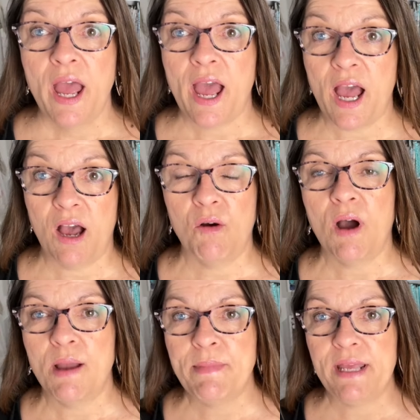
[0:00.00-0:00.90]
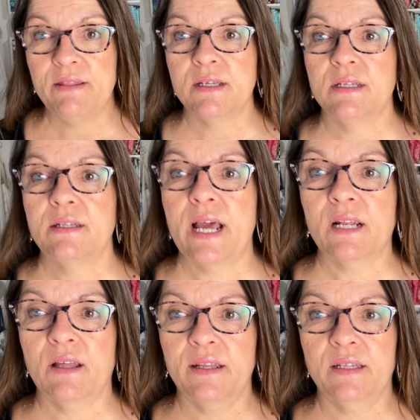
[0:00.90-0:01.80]
how I made the
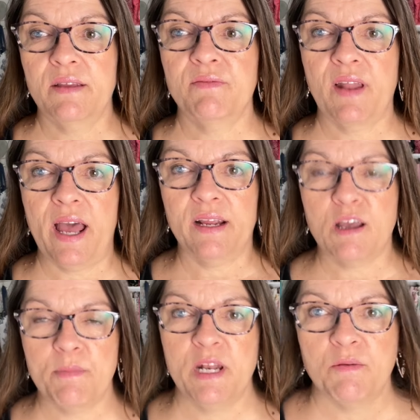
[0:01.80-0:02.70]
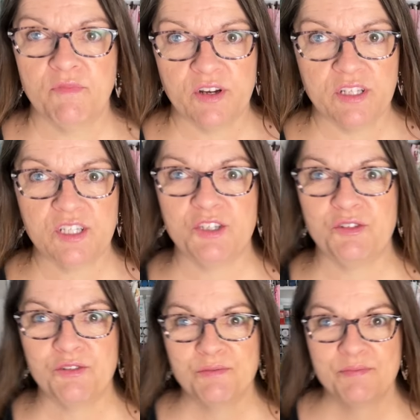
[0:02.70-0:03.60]
neckline lay flat coming up very soon.